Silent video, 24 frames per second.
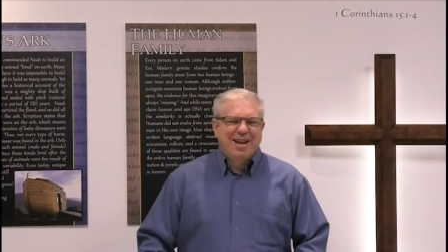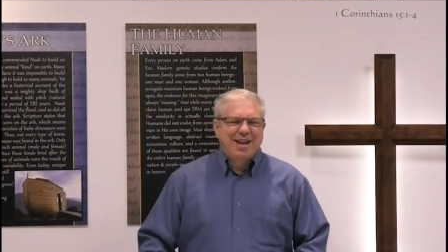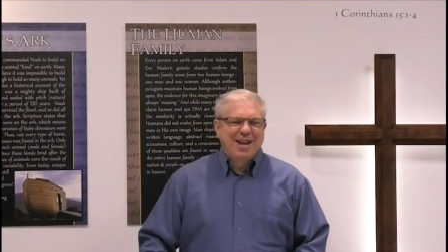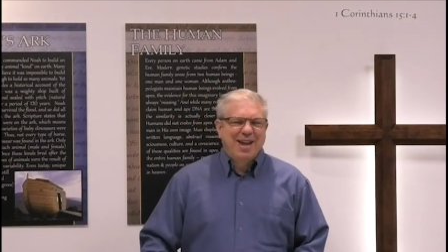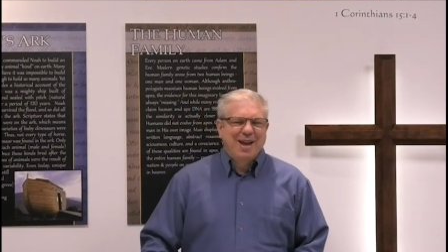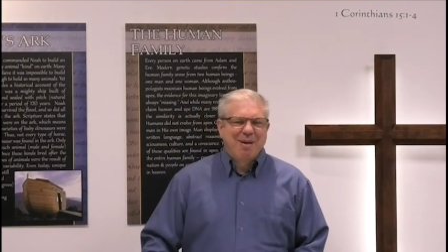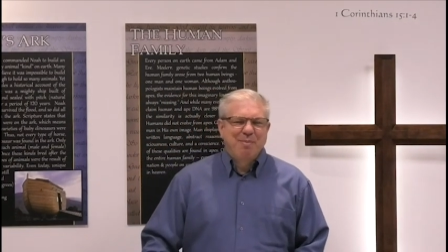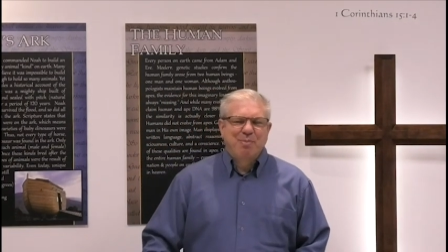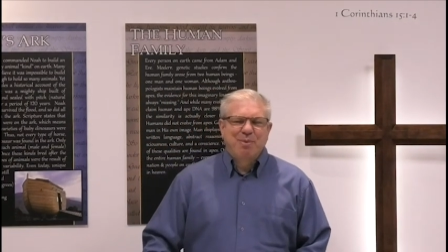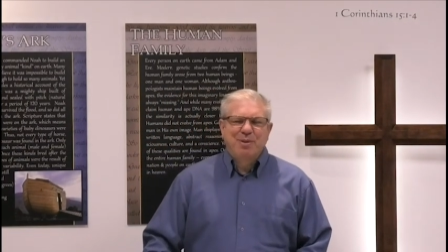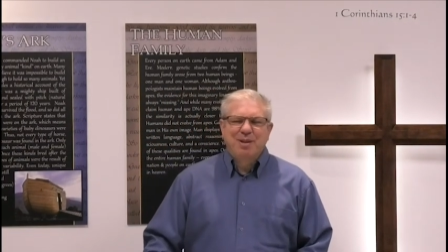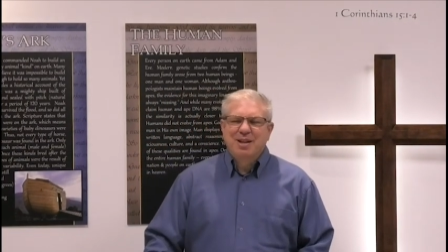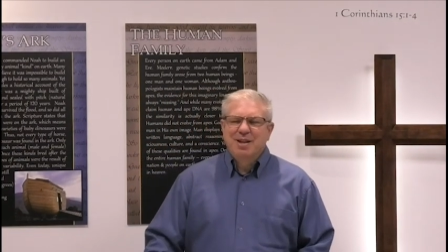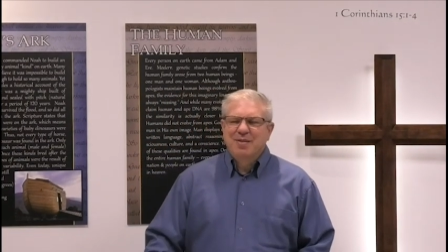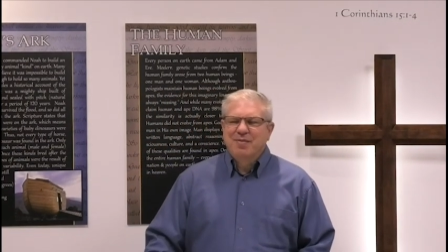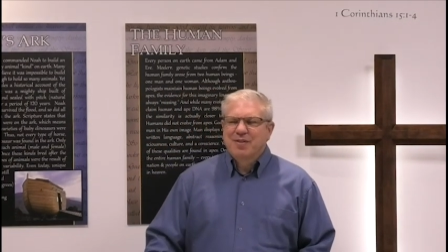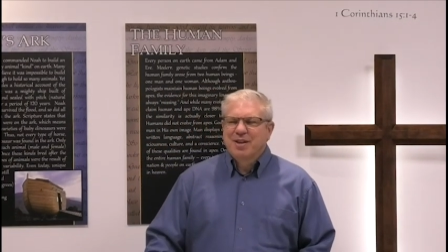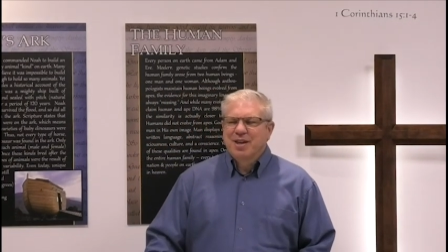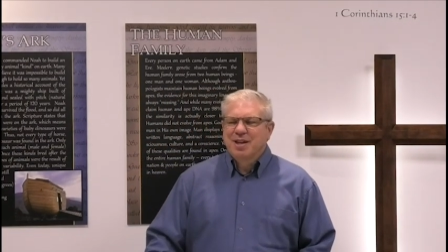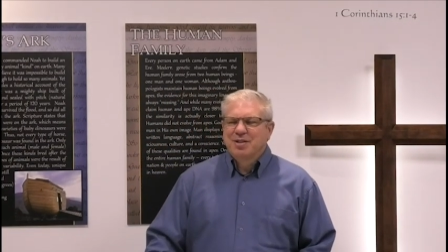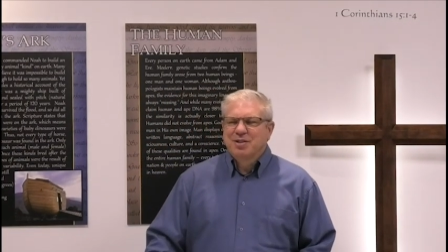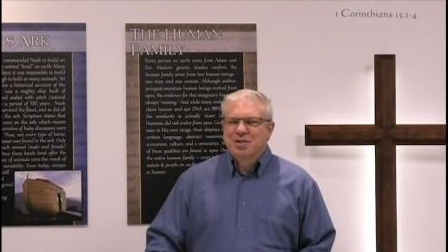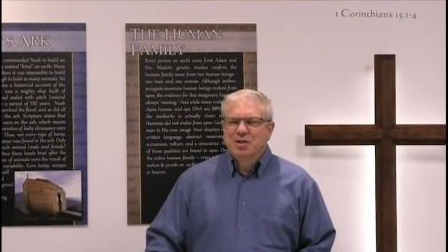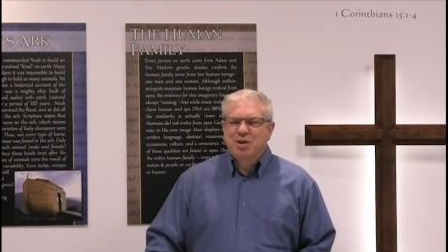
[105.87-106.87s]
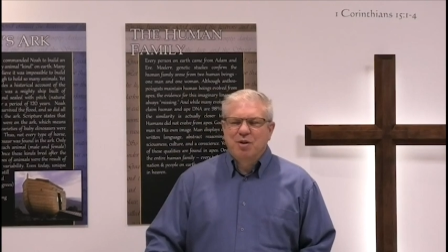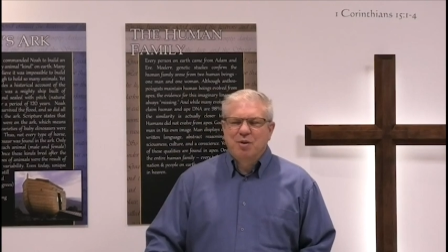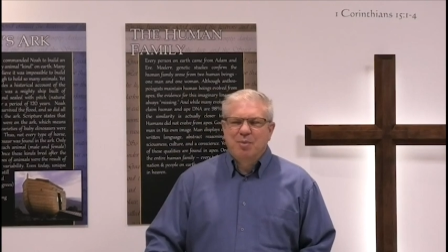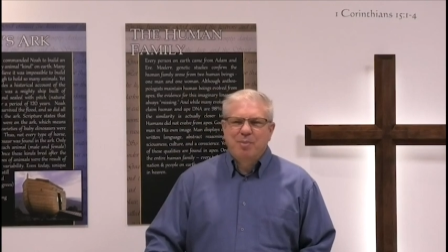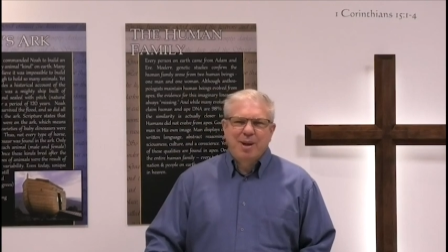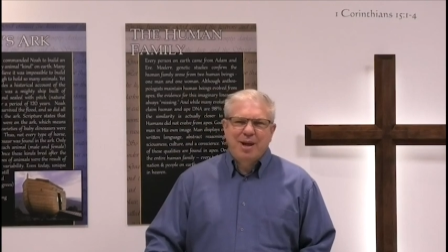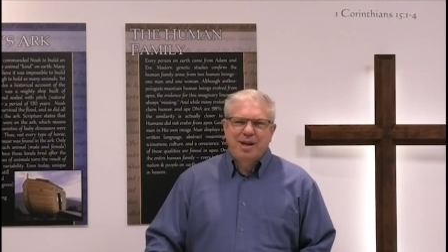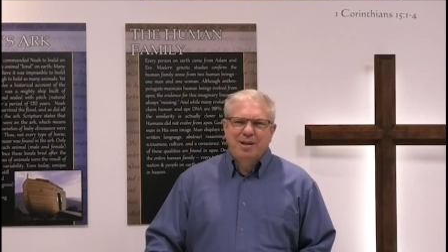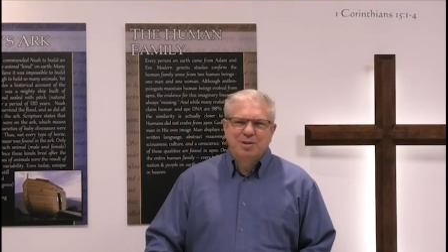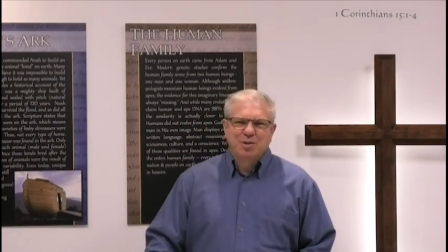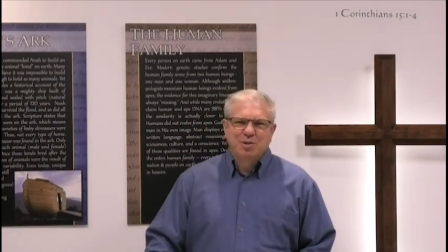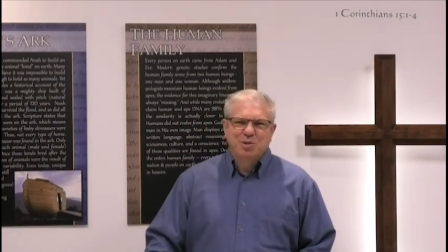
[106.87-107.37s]
Can't believe kids go
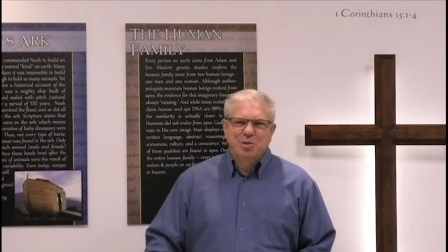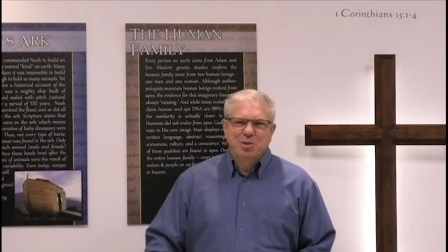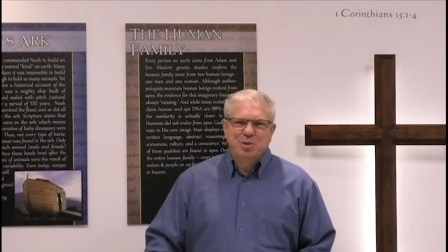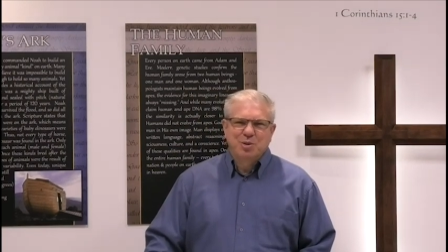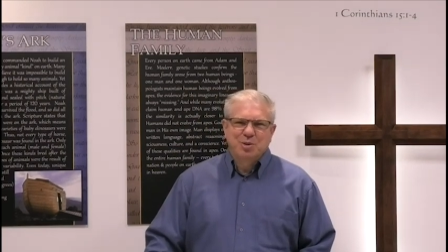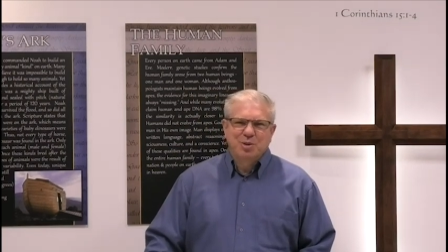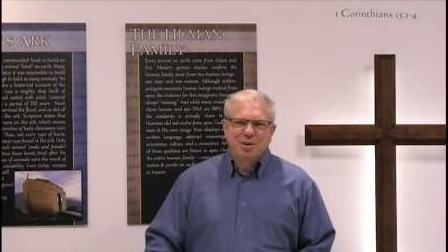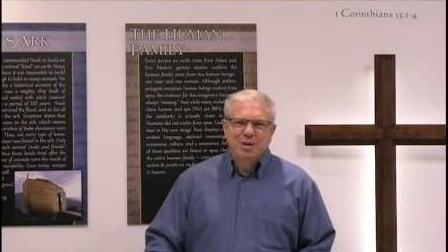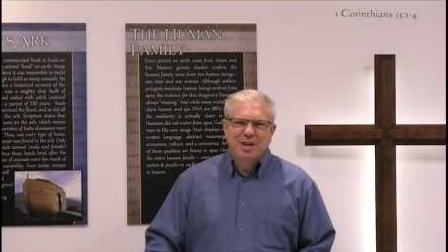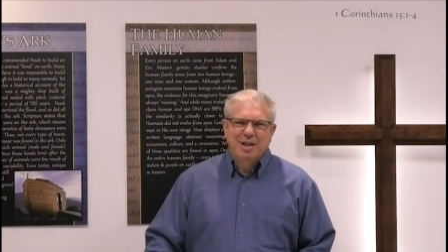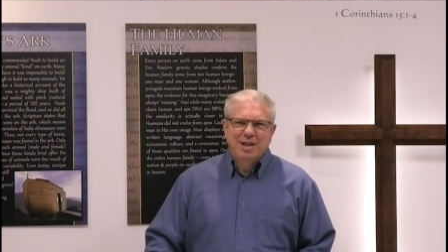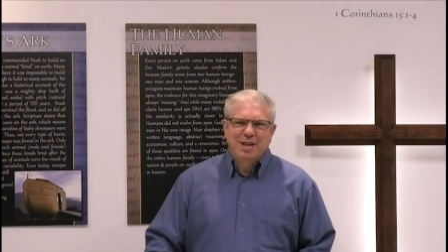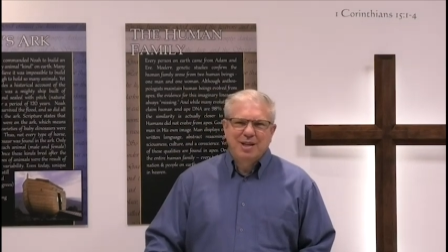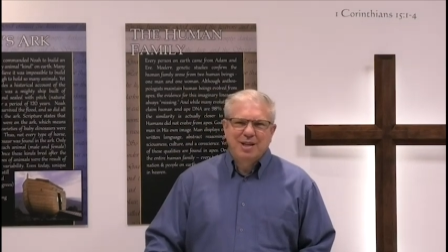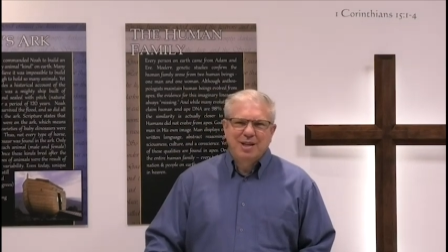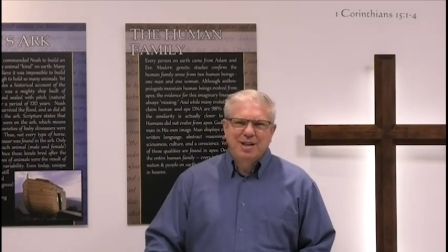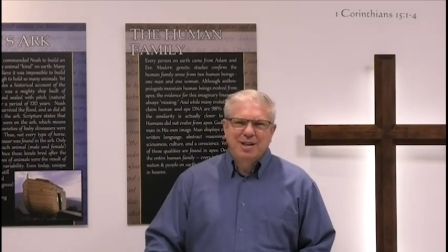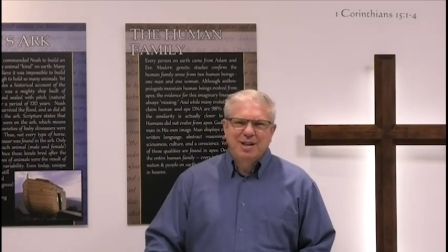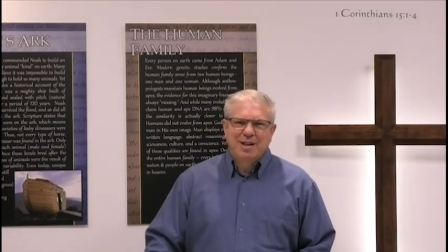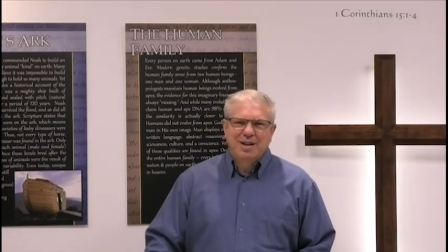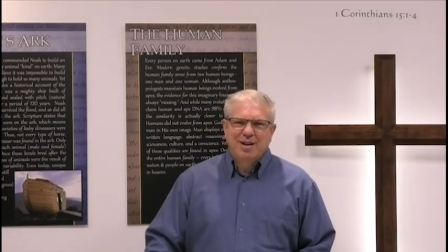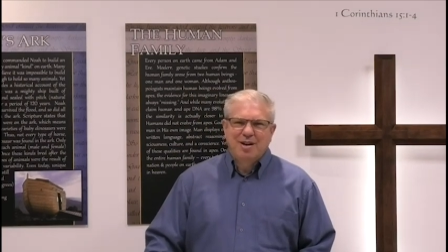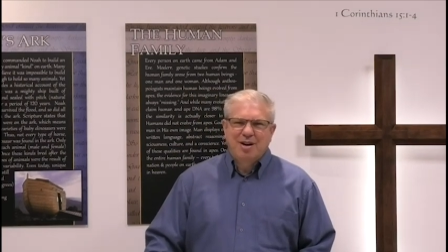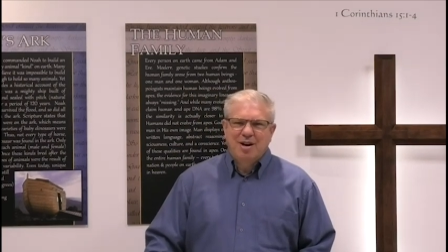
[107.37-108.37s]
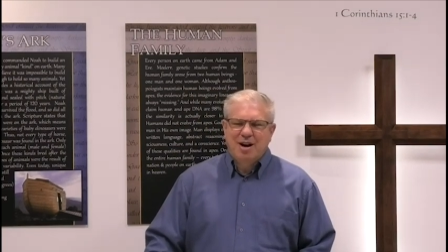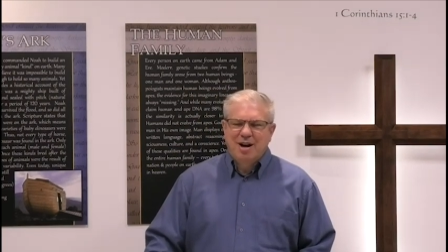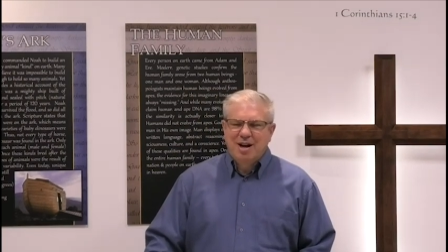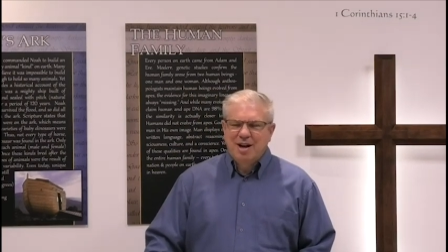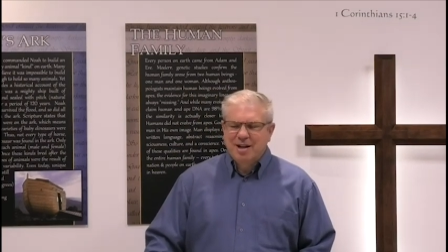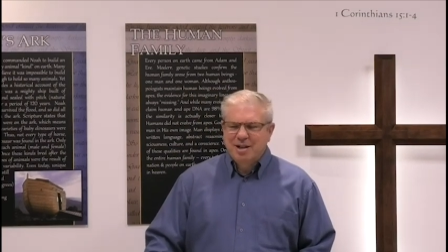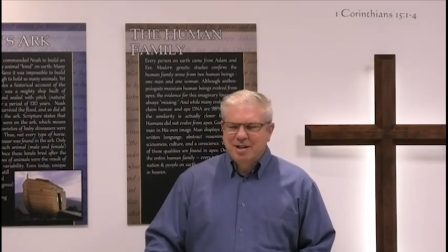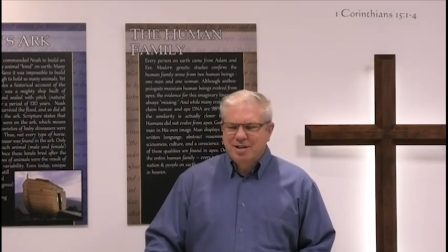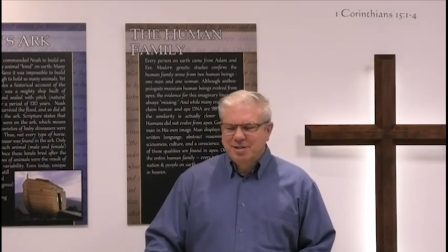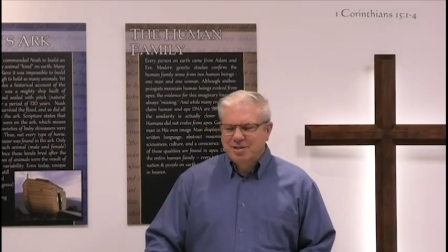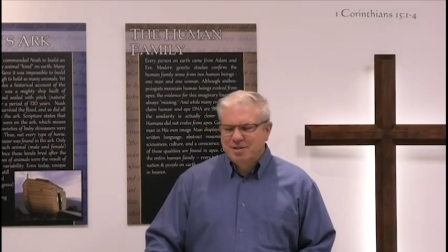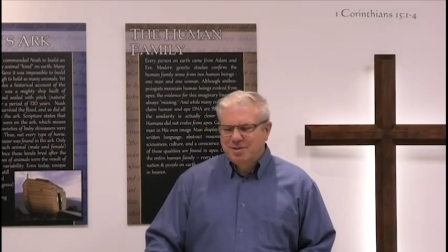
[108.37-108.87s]
back to school in
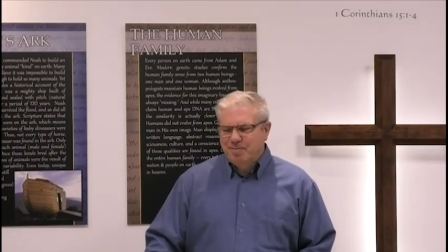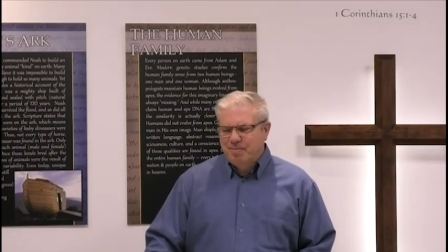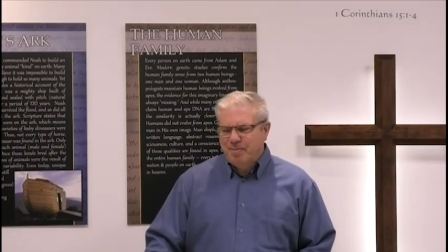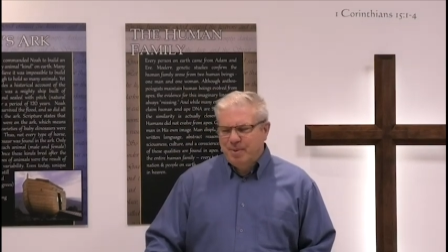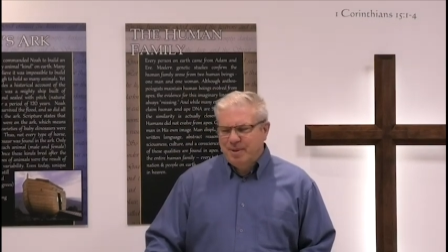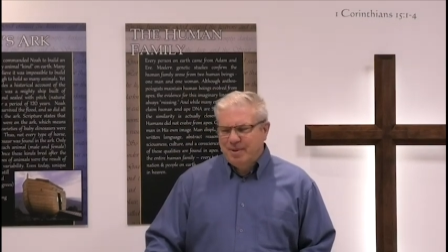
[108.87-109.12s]
August,